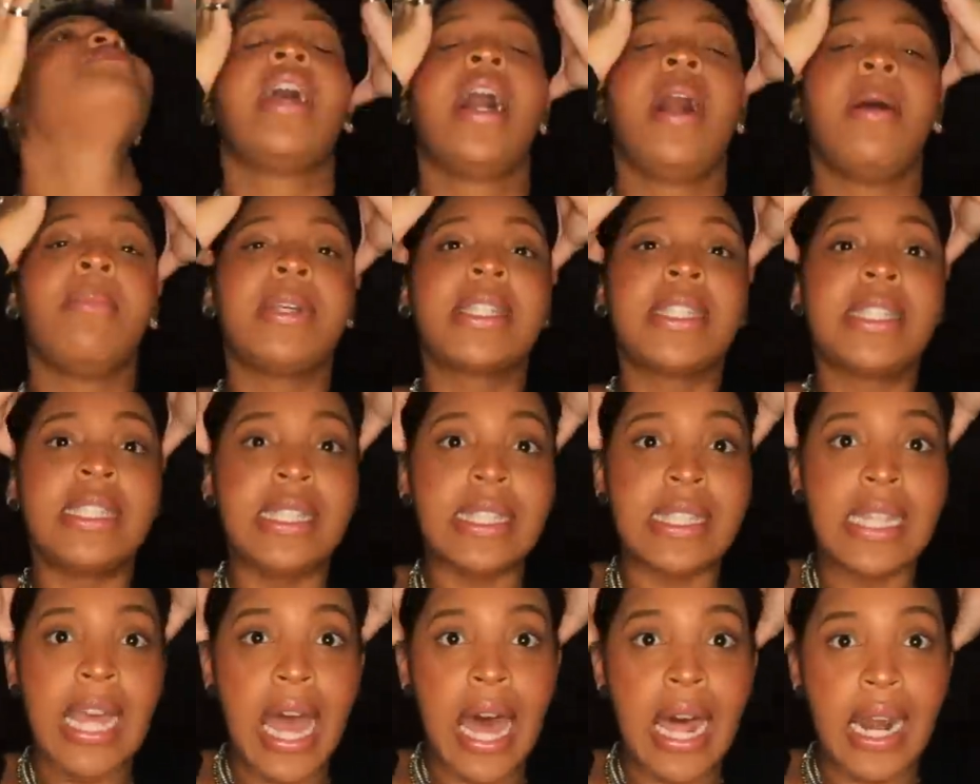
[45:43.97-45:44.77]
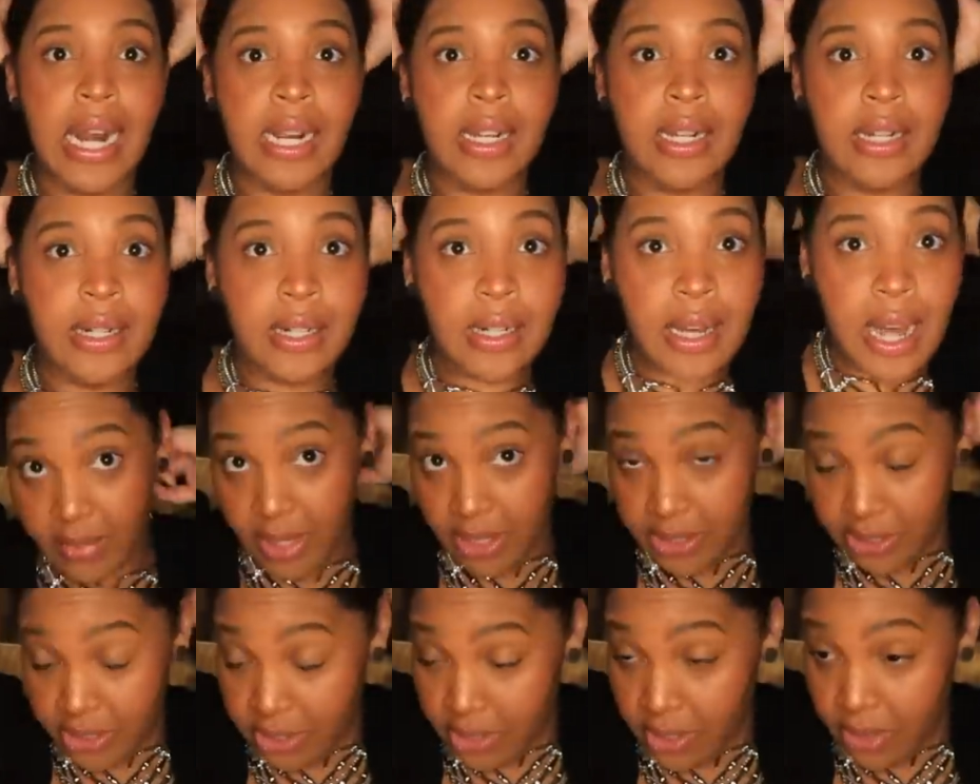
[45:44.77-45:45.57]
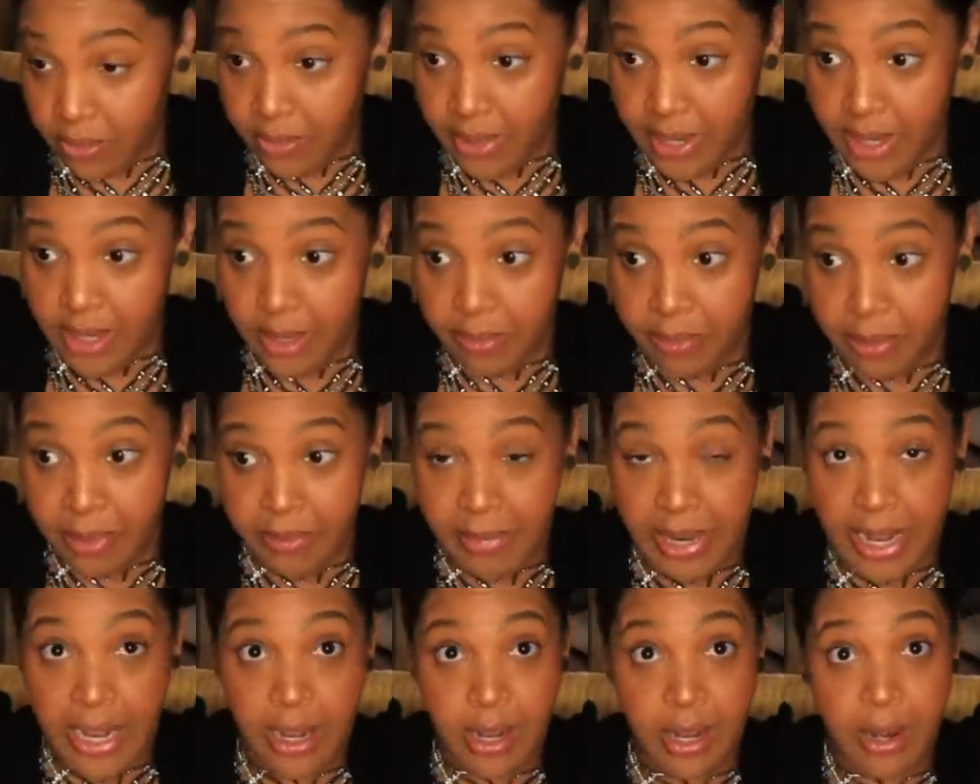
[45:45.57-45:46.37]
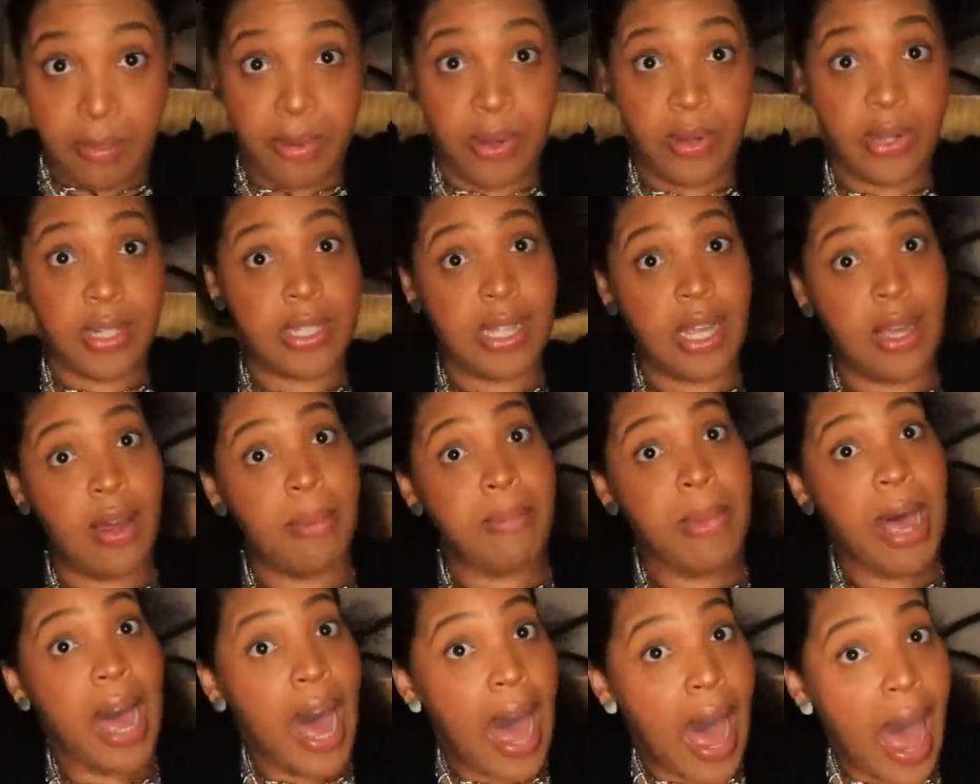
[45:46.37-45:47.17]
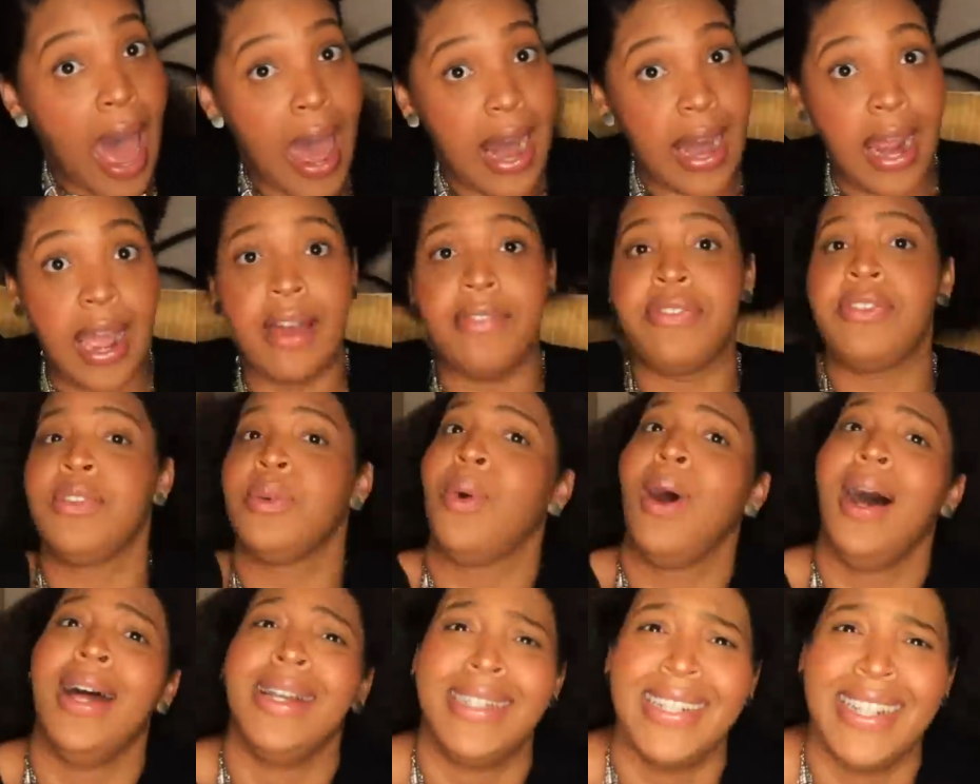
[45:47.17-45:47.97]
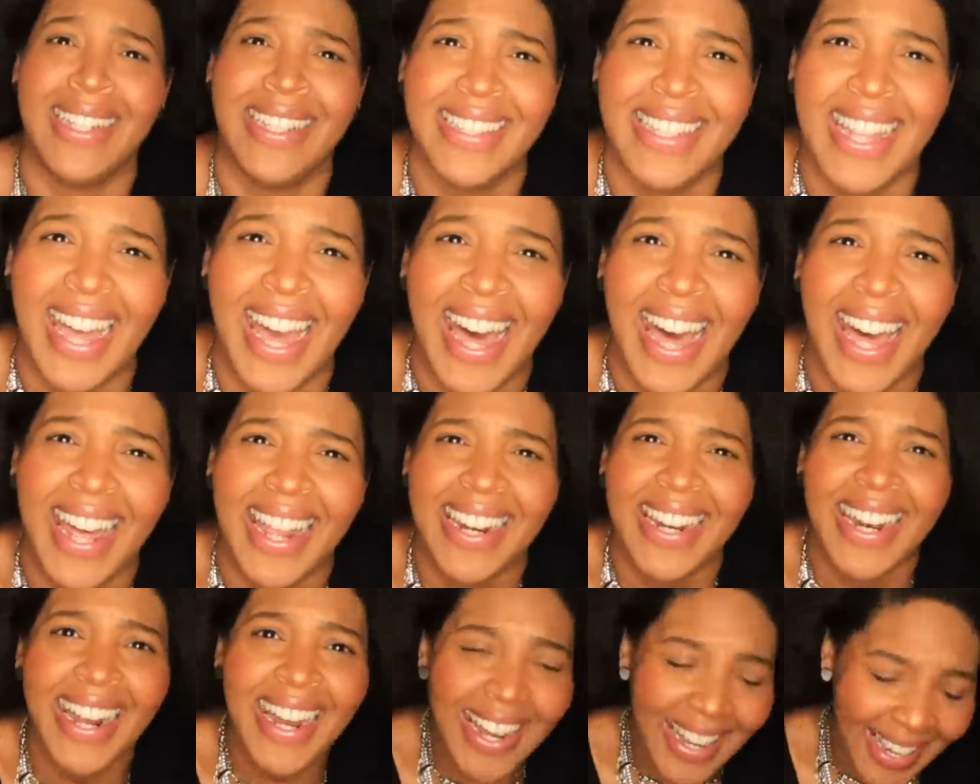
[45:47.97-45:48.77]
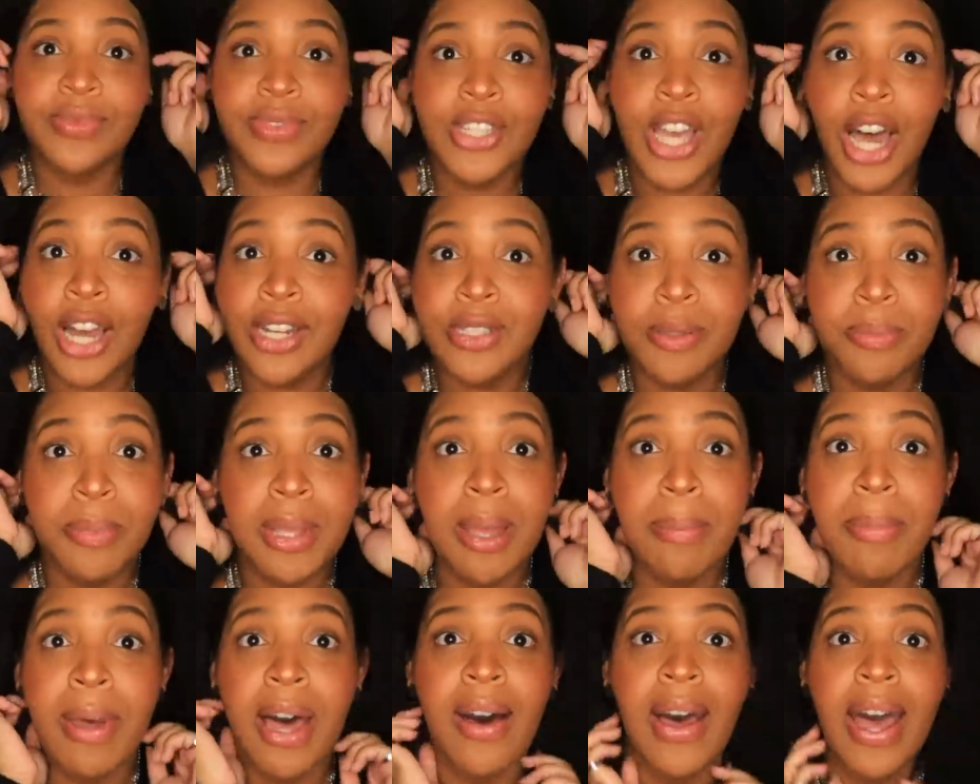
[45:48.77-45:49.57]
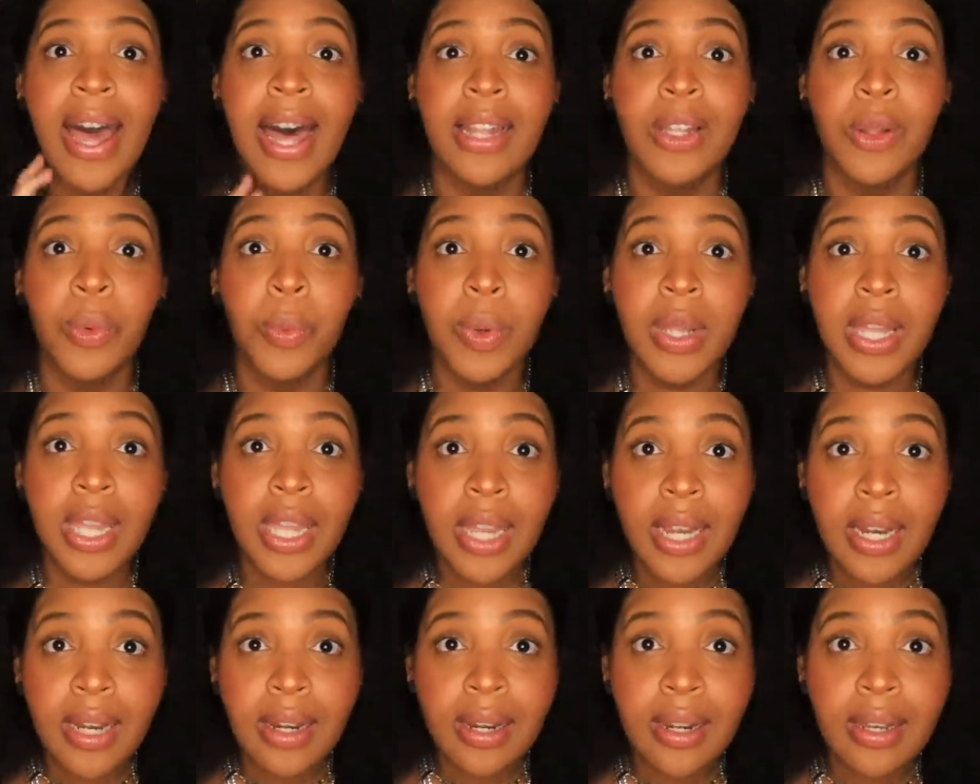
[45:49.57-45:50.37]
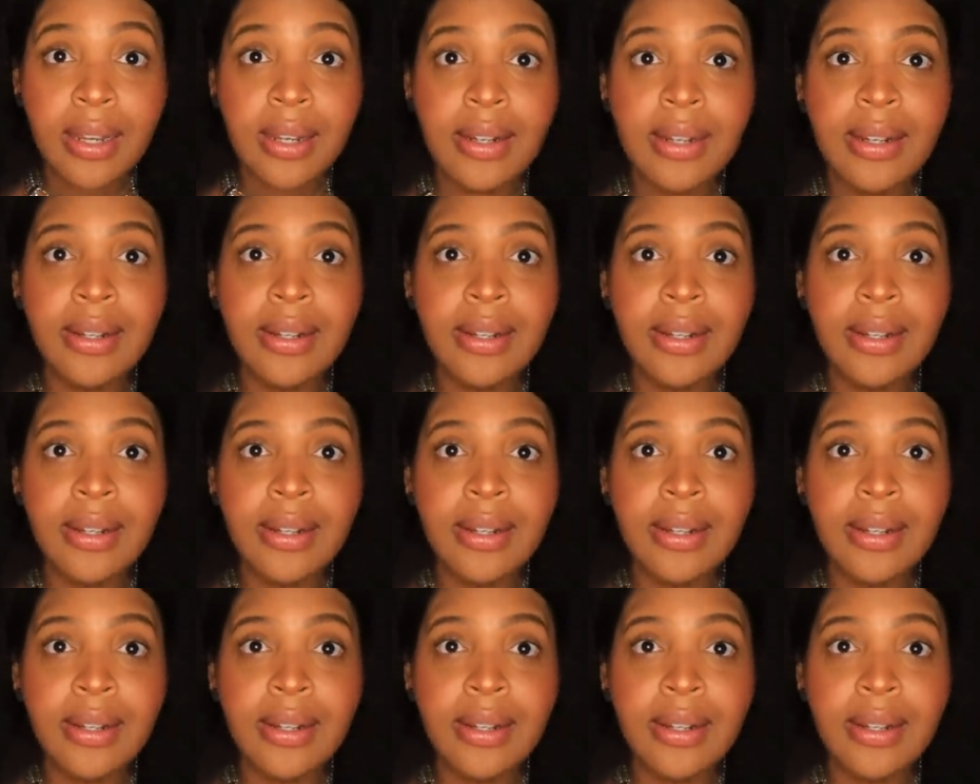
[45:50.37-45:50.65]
I'm ecstatic. So ready to put my hair in a ponytail. I'm hot after watching that. Talk to me about Halloween,